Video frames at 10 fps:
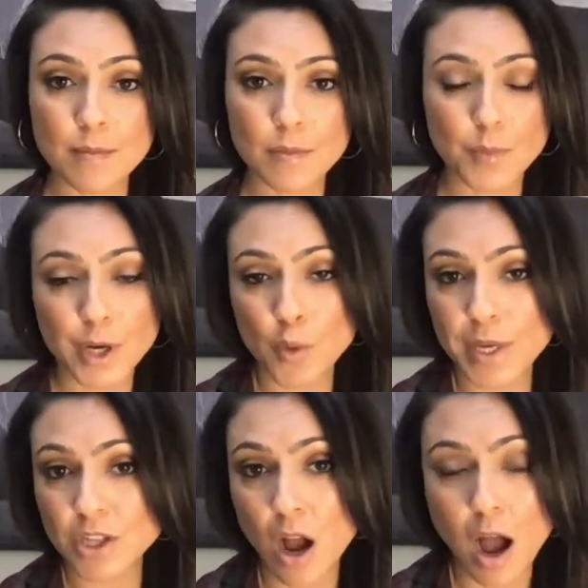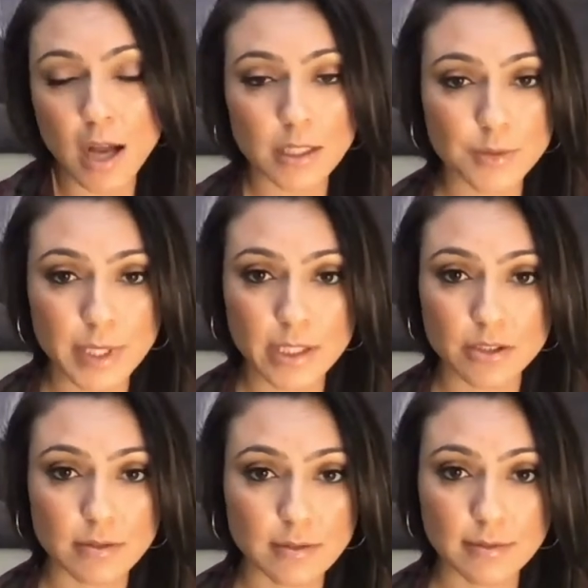we talked, we
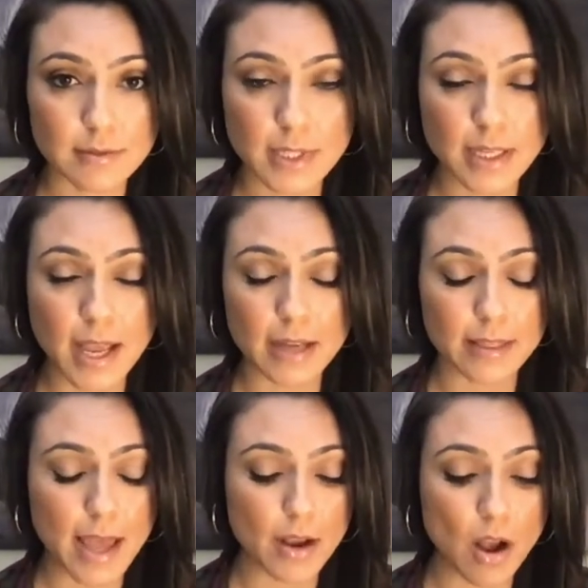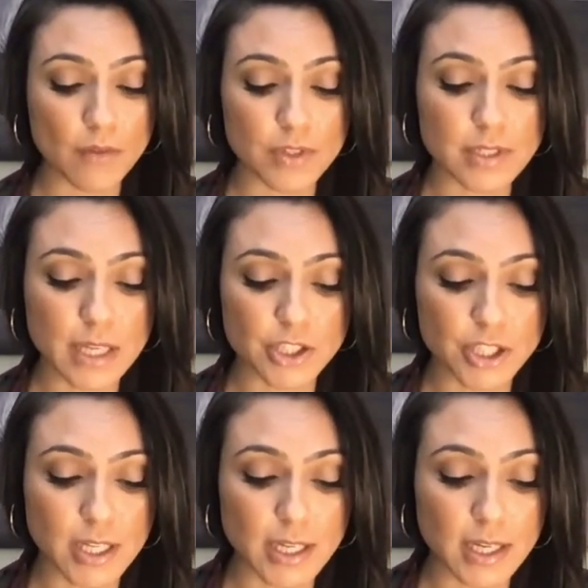and had that
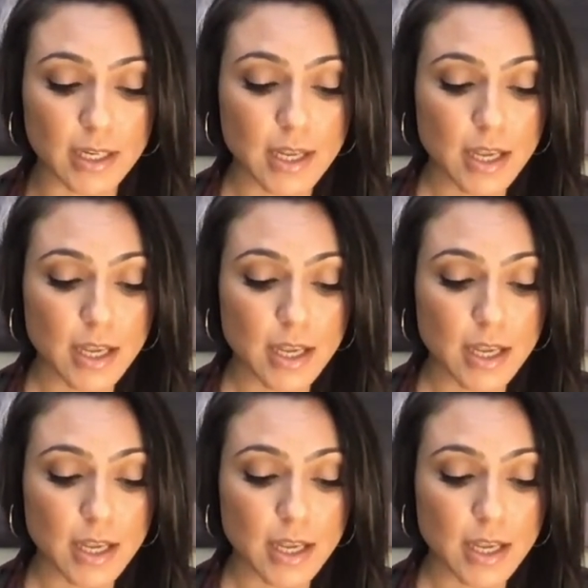conversation, and